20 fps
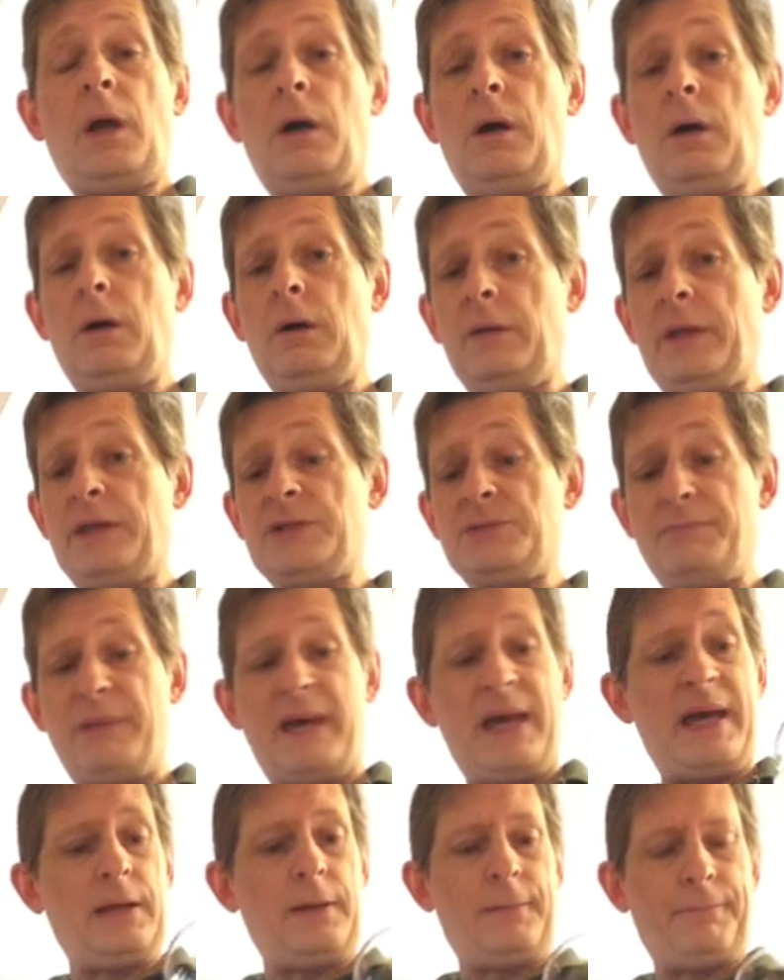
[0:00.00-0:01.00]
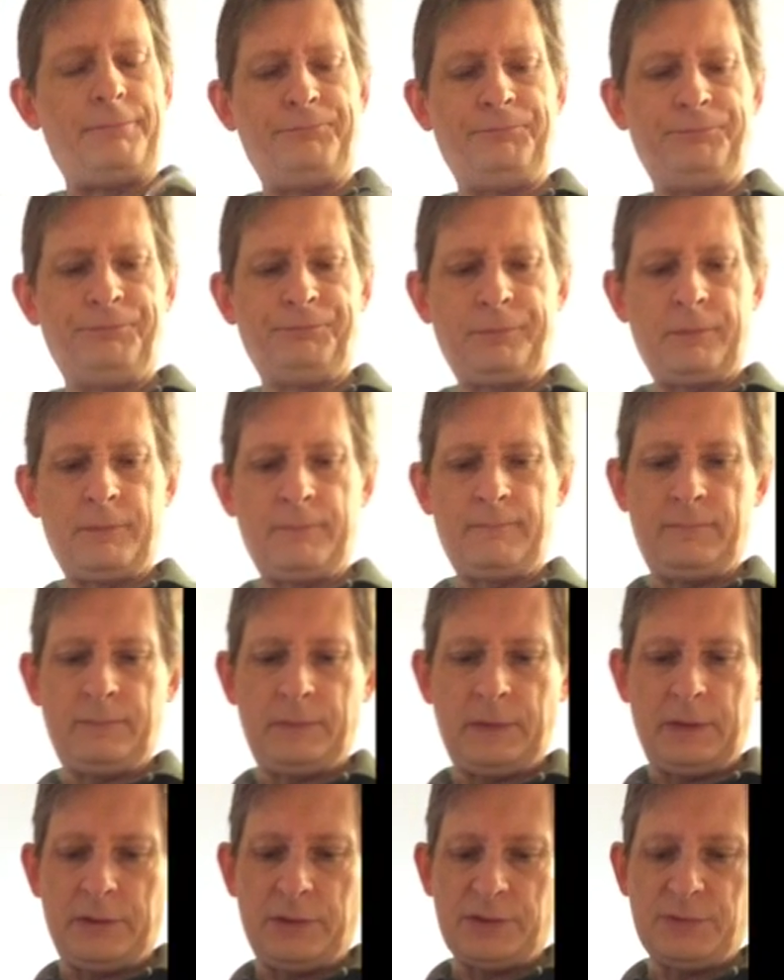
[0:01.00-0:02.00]
Oh, that's bad.
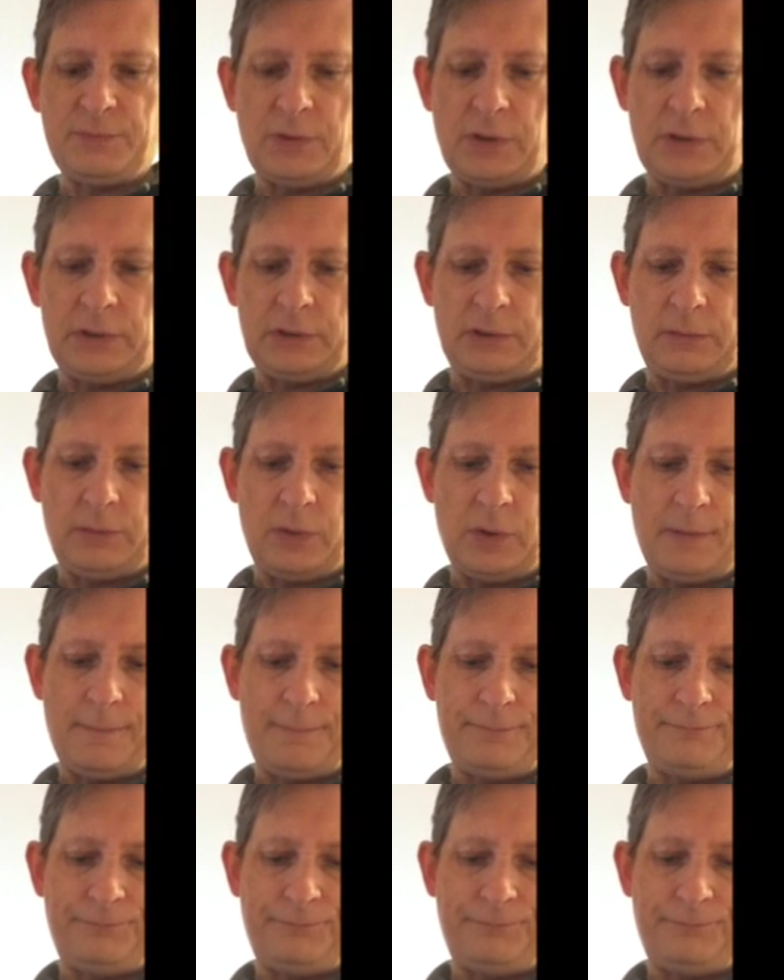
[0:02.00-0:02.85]
There's probably a little more.